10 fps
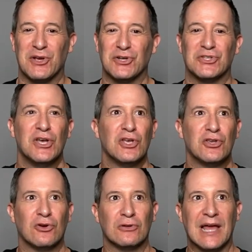Because
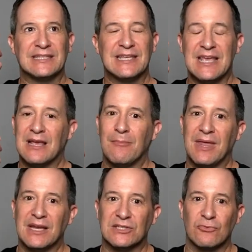you're like taking a
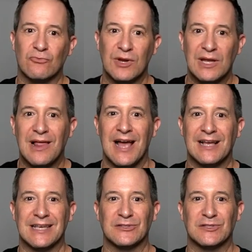minute to
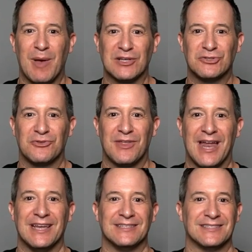realize how special
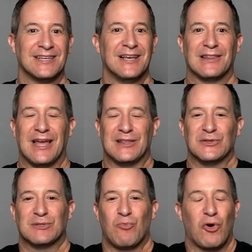that is. Like
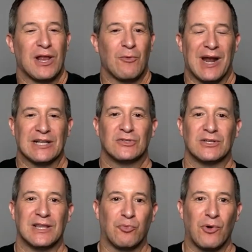this morning when I
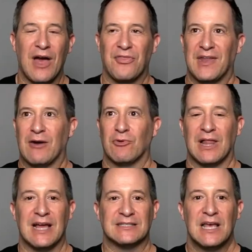took the breath and I
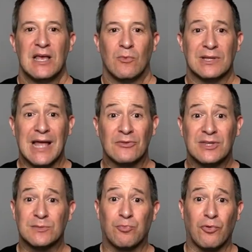realized without
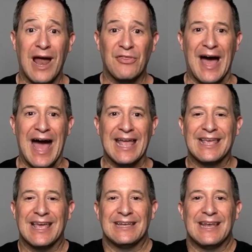this breath, I
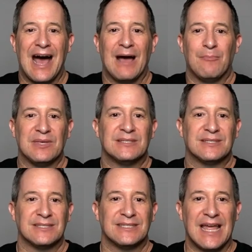cannot be
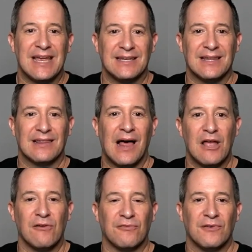sustained in
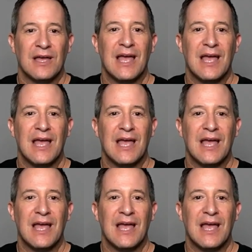life.